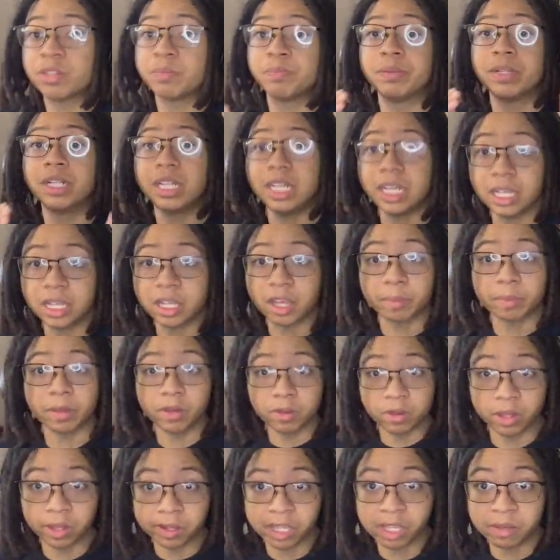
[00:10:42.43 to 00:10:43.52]
Please
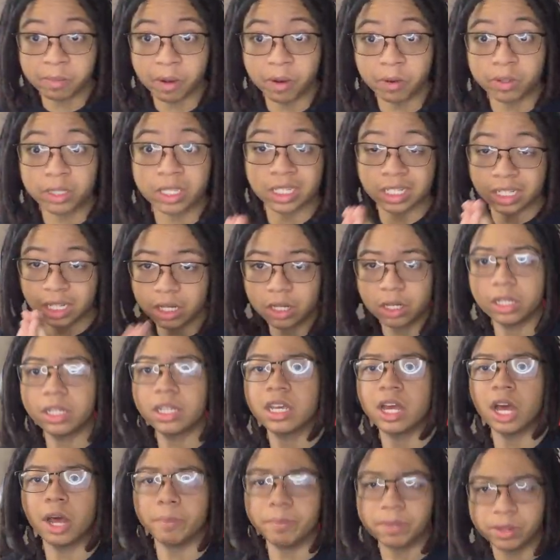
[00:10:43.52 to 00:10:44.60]
abuse those smokes. Literally
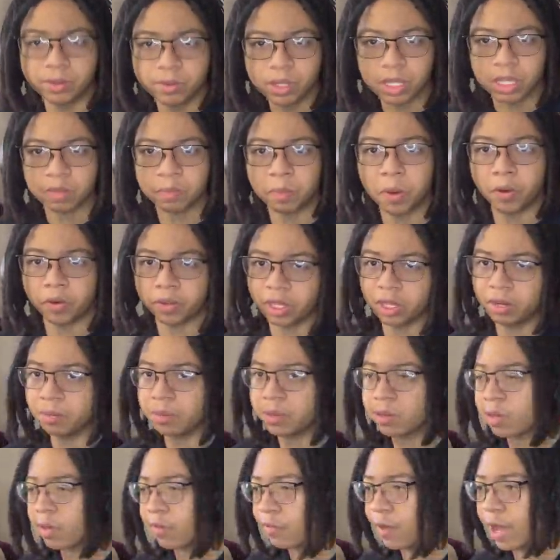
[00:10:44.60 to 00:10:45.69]
abuse the smokes, and
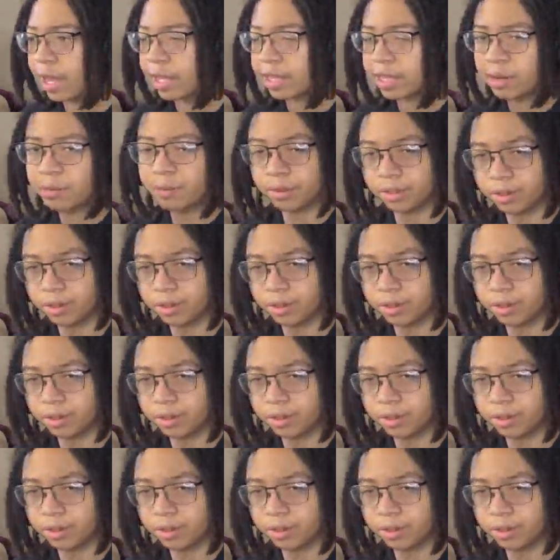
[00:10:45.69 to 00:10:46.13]
abuse the fact that when